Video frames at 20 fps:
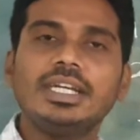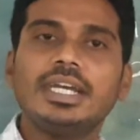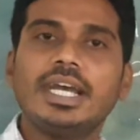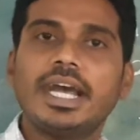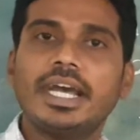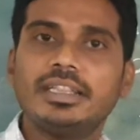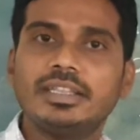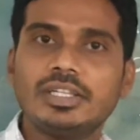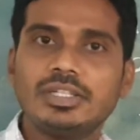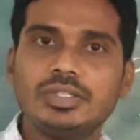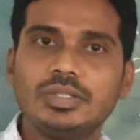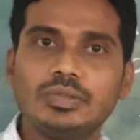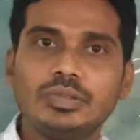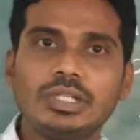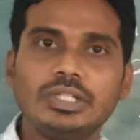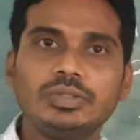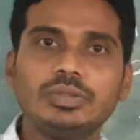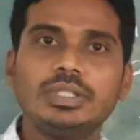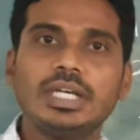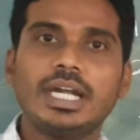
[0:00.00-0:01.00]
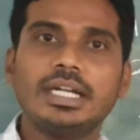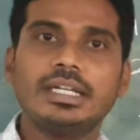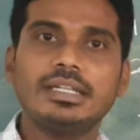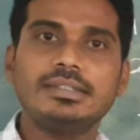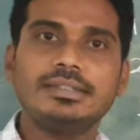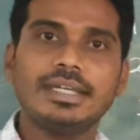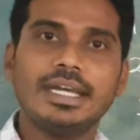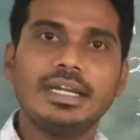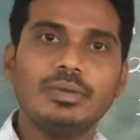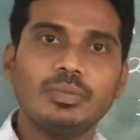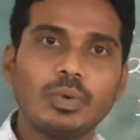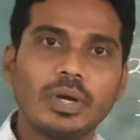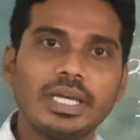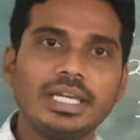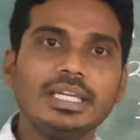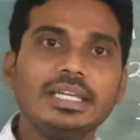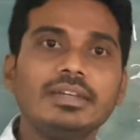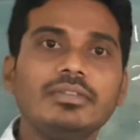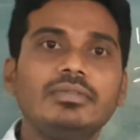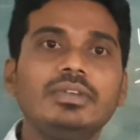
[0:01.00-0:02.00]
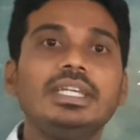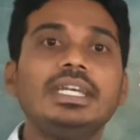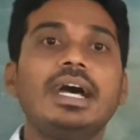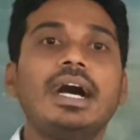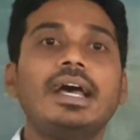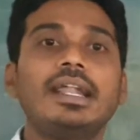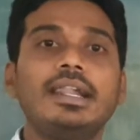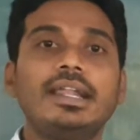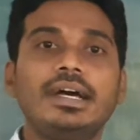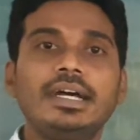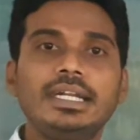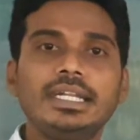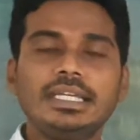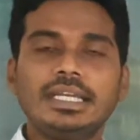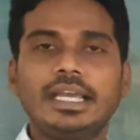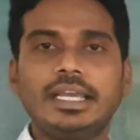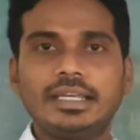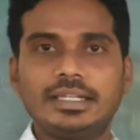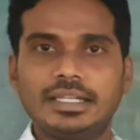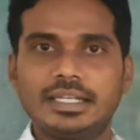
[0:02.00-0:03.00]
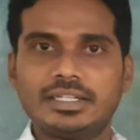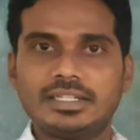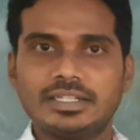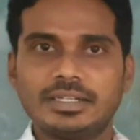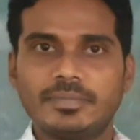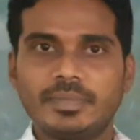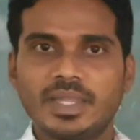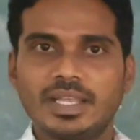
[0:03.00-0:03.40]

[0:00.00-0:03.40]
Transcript: and the student should understand why we are learning English.